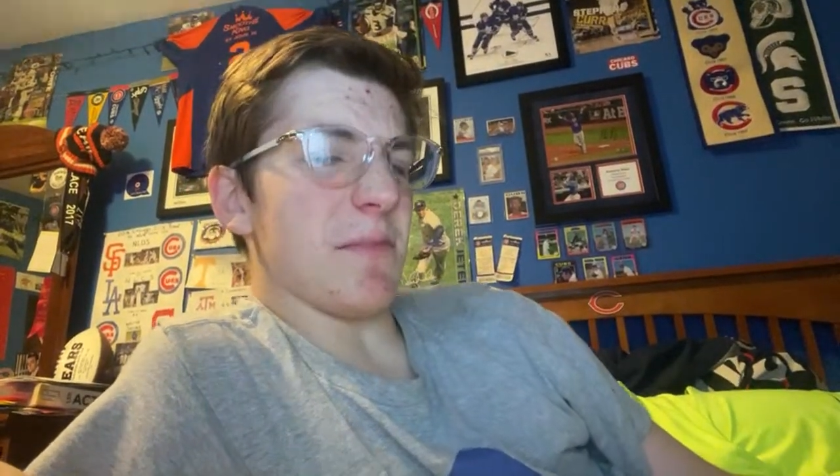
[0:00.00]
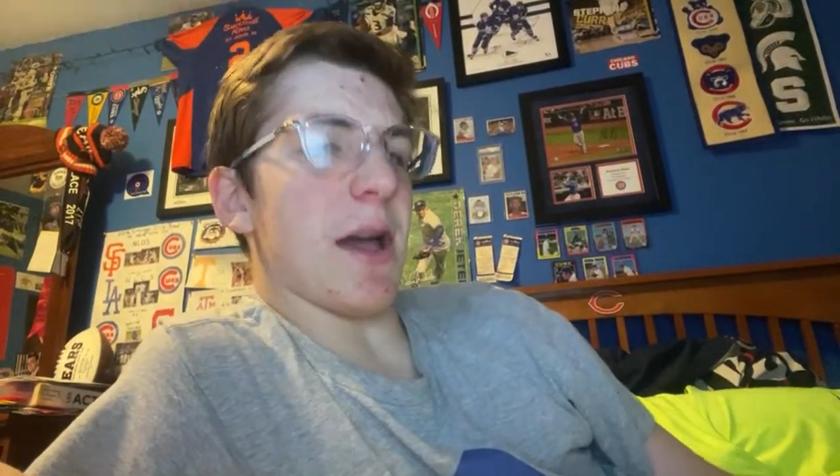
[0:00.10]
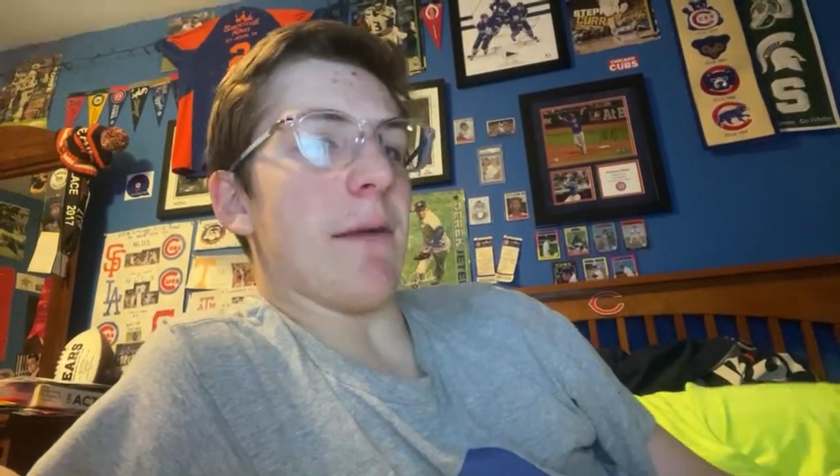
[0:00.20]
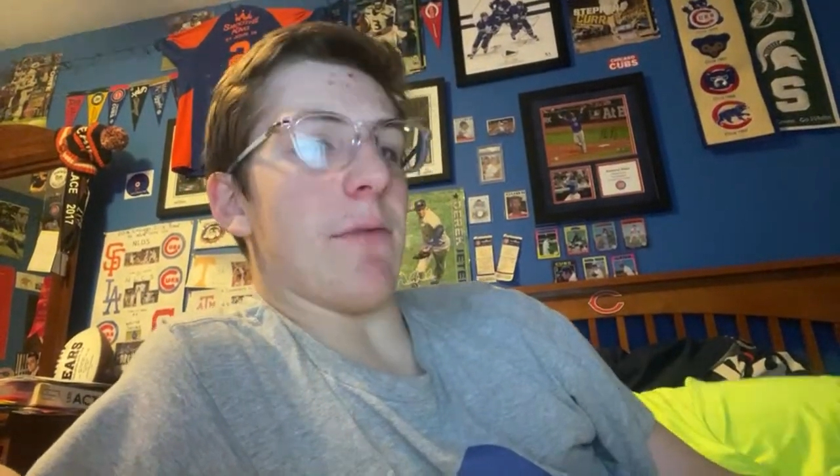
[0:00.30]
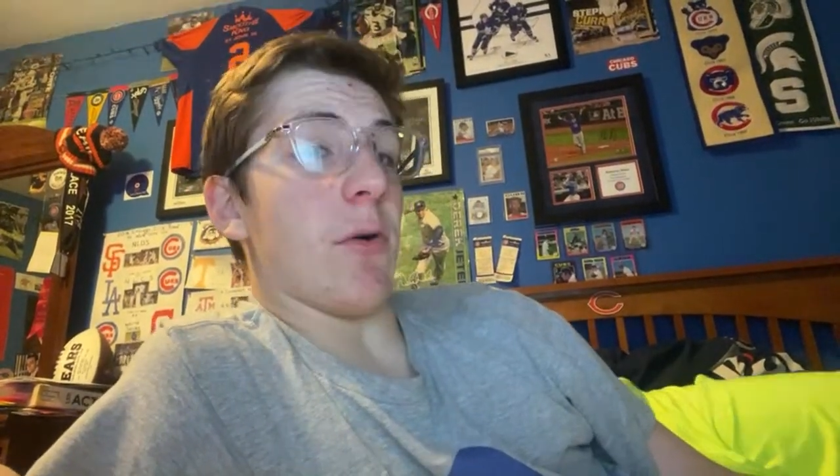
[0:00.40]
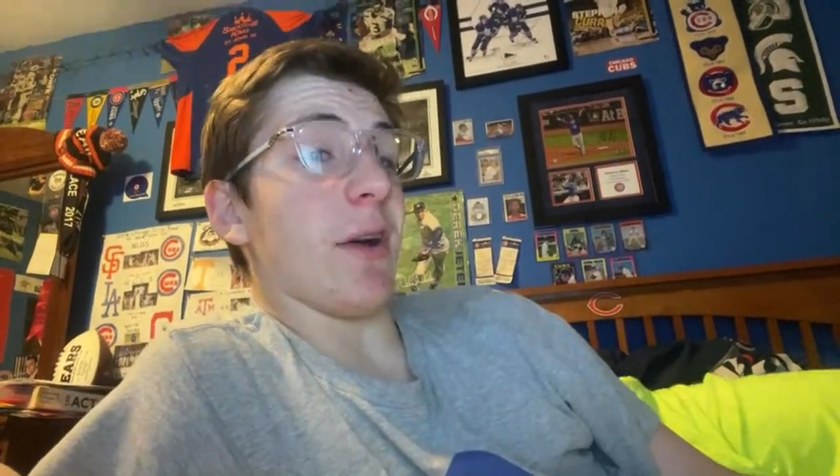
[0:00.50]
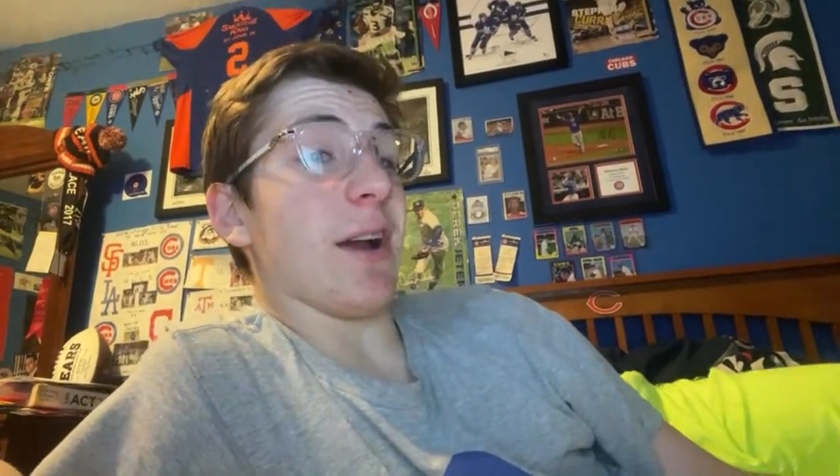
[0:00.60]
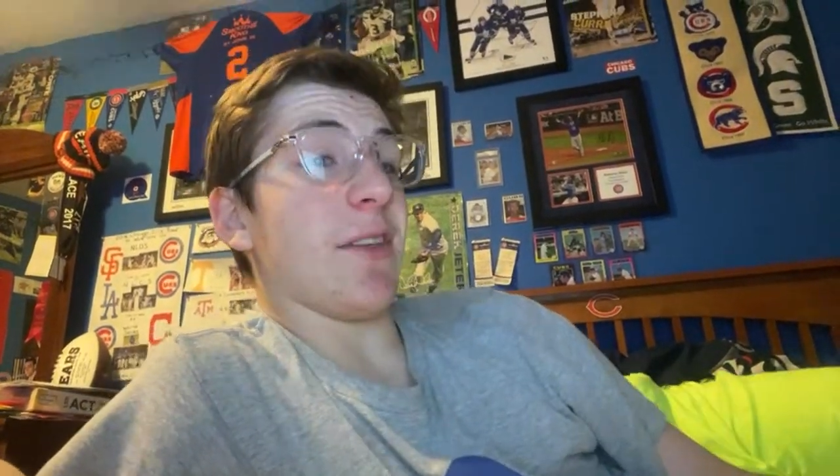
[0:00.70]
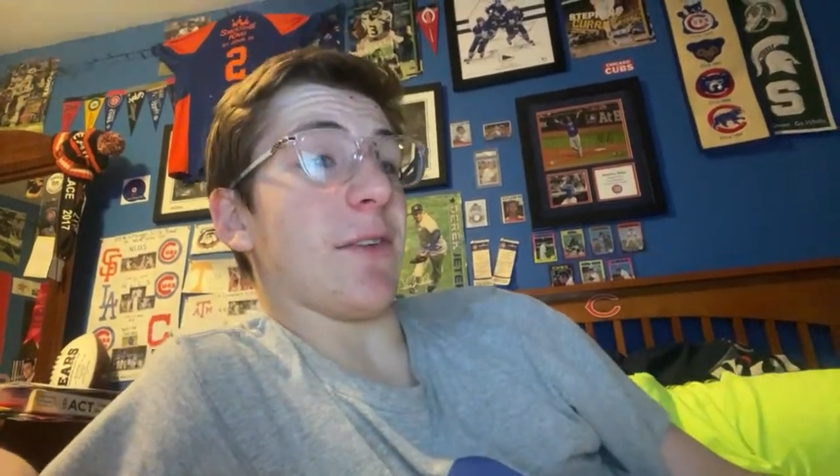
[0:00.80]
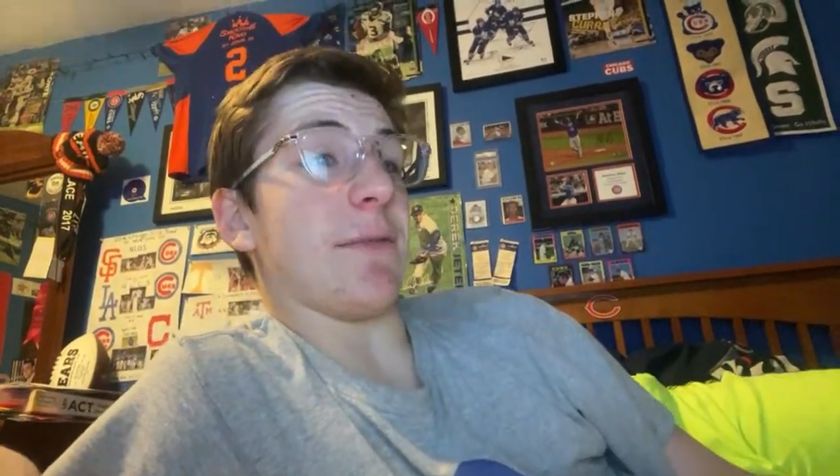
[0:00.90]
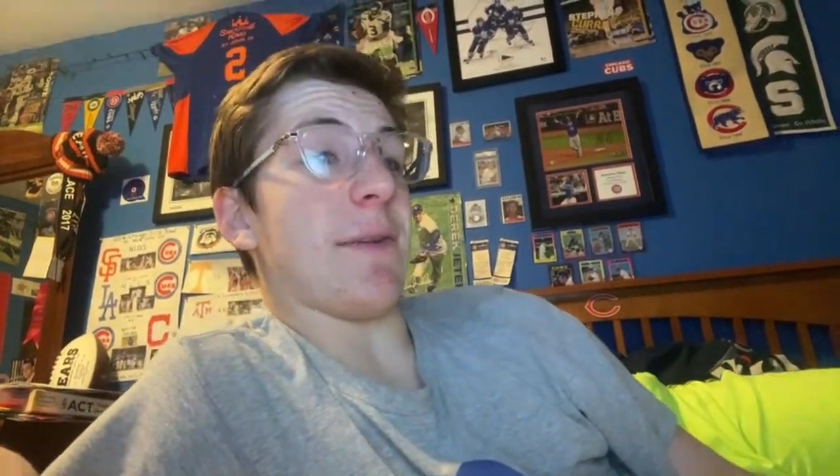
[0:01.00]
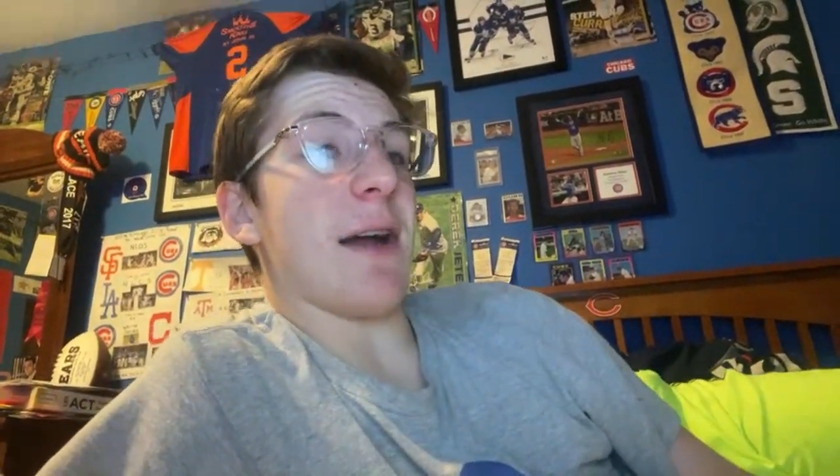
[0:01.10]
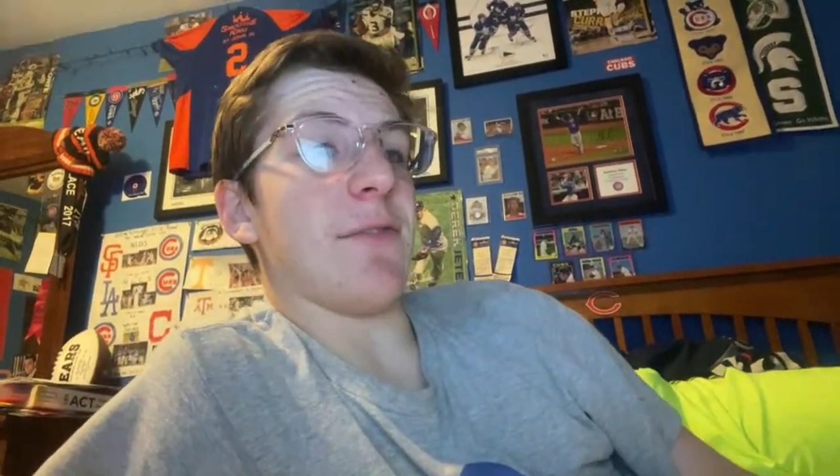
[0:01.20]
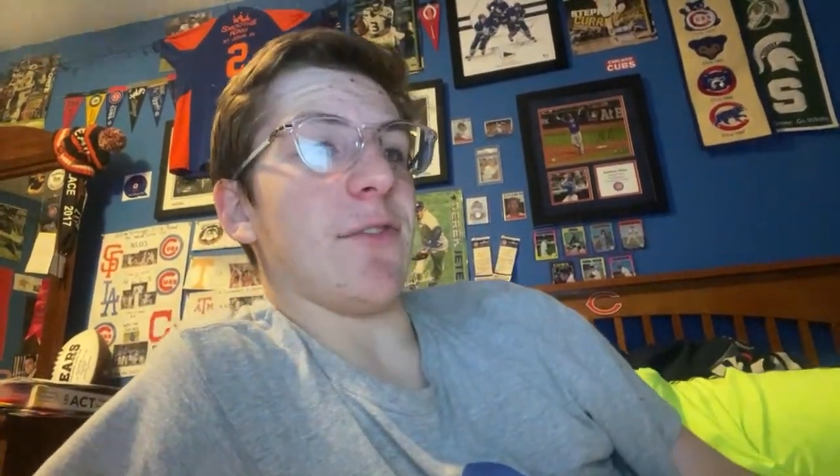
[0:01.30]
I have Oregon as a five